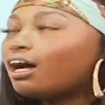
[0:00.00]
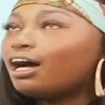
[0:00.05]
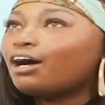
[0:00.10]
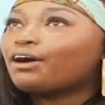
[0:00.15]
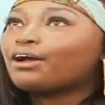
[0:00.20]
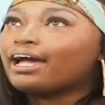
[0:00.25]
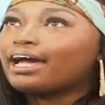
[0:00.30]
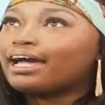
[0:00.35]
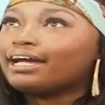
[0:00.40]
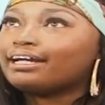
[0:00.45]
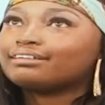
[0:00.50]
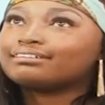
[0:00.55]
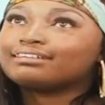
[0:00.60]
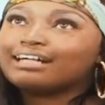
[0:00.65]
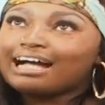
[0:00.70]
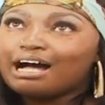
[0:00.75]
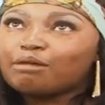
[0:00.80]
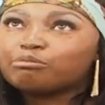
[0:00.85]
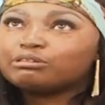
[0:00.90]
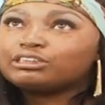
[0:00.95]
Okay,
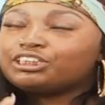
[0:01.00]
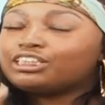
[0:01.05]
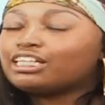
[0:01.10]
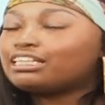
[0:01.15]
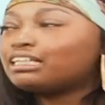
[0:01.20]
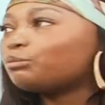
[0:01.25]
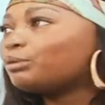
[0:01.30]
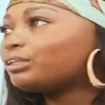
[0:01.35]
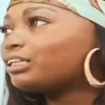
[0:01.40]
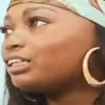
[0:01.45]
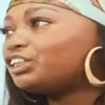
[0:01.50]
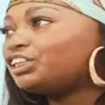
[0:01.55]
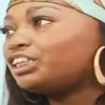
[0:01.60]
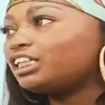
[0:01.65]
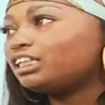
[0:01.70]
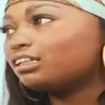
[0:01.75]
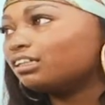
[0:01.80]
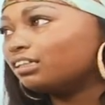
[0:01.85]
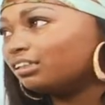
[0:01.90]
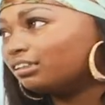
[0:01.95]
I was chilling with the
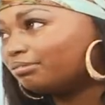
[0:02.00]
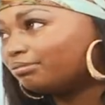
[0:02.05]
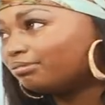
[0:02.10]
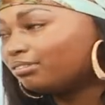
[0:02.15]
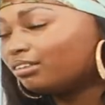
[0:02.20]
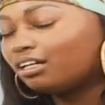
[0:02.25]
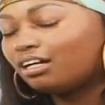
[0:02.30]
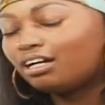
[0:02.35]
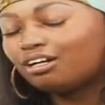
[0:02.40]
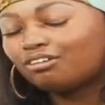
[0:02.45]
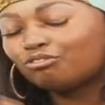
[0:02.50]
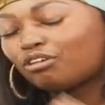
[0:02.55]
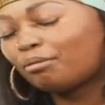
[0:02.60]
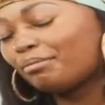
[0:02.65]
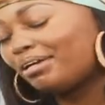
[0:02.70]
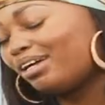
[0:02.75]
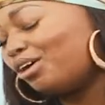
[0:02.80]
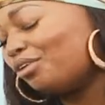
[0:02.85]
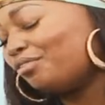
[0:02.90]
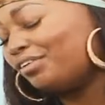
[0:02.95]
Sheetha.
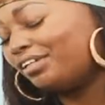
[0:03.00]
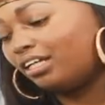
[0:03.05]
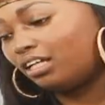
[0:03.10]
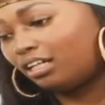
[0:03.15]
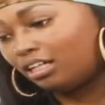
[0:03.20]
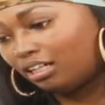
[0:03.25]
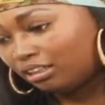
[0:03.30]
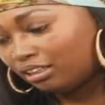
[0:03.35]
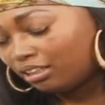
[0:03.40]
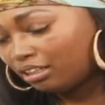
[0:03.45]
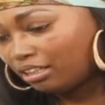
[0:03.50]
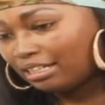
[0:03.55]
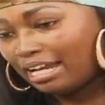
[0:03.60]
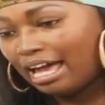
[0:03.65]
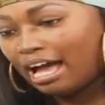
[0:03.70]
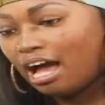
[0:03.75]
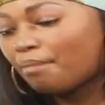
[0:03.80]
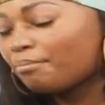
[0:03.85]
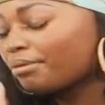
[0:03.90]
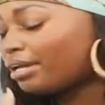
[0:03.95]
Remy overdid it.
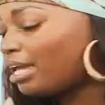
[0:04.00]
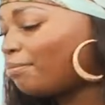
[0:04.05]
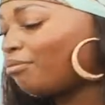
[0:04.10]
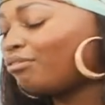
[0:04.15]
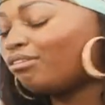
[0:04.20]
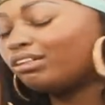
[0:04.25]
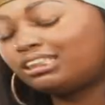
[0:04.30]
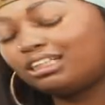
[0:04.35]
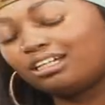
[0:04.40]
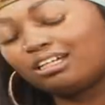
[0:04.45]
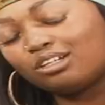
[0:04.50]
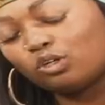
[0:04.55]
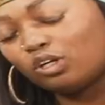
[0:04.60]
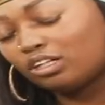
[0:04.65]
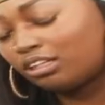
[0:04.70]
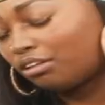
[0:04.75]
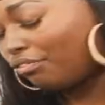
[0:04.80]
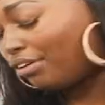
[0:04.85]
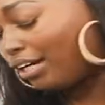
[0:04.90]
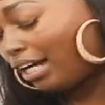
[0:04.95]
Now I'm gonna keep it real. She
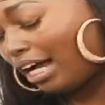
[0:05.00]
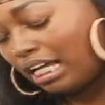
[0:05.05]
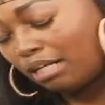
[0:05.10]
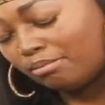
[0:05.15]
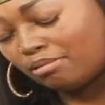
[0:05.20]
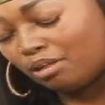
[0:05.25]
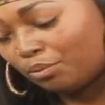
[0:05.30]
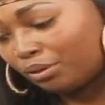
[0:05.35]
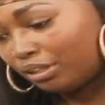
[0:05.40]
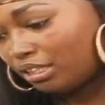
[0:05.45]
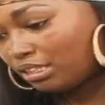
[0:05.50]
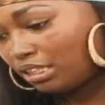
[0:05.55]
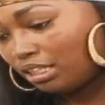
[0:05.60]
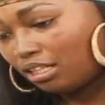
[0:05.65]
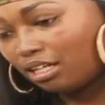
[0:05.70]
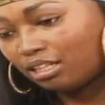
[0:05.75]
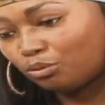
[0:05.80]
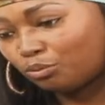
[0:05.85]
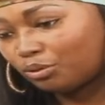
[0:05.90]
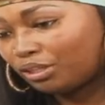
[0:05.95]
annoyed the fuck out of me with this
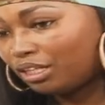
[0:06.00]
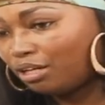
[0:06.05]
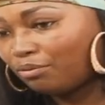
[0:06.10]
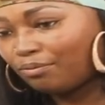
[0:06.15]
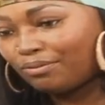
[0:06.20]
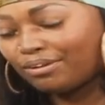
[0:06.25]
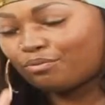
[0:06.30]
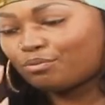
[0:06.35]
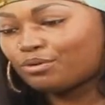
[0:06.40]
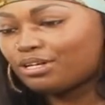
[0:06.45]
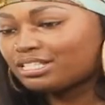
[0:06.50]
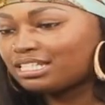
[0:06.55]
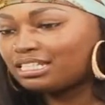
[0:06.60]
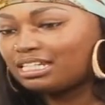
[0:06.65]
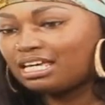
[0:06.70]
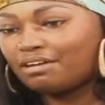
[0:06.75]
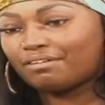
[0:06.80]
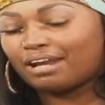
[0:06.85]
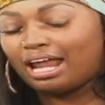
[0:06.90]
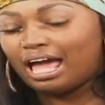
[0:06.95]
Another One. It
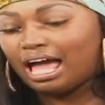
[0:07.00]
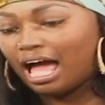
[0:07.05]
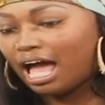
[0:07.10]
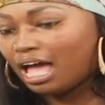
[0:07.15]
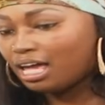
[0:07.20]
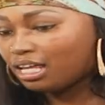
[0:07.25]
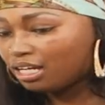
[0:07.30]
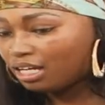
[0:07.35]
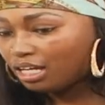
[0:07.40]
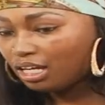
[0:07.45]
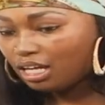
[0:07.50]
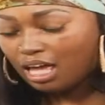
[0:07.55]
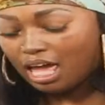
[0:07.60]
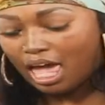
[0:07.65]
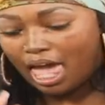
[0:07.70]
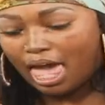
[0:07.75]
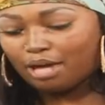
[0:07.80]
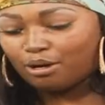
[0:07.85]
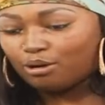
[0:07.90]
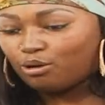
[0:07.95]
wasn't even hot
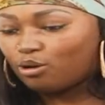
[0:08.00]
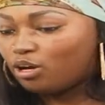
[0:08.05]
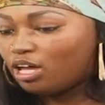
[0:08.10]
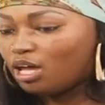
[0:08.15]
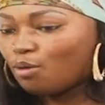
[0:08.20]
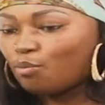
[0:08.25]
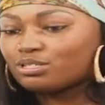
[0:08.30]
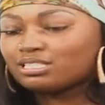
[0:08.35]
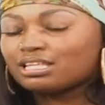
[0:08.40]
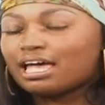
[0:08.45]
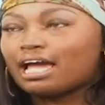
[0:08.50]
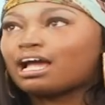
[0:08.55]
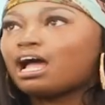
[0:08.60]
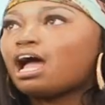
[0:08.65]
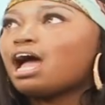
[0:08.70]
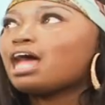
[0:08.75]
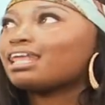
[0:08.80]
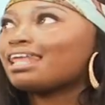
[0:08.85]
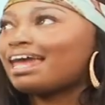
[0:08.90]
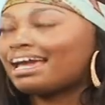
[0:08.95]
at all. It was like
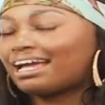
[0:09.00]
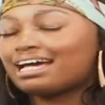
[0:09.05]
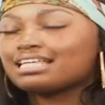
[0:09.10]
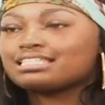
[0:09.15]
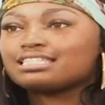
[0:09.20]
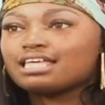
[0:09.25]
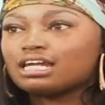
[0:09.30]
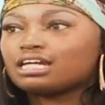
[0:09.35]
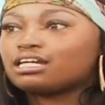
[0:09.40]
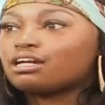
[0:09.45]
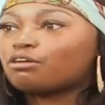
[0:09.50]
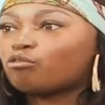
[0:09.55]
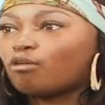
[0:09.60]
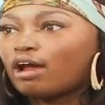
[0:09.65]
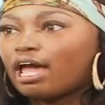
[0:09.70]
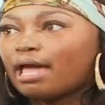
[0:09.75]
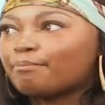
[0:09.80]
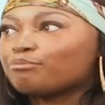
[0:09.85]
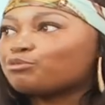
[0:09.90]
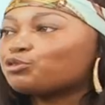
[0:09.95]
I said in the
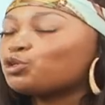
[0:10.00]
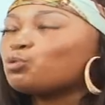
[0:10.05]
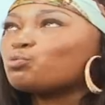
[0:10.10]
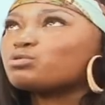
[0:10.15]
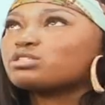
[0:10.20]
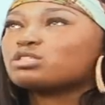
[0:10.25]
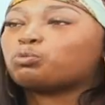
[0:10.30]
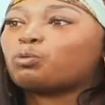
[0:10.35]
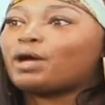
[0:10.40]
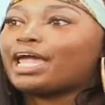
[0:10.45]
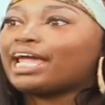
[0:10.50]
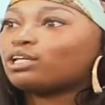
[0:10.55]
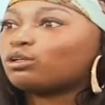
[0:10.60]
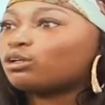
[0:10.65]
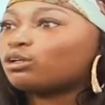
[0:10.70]
rap, you was waiting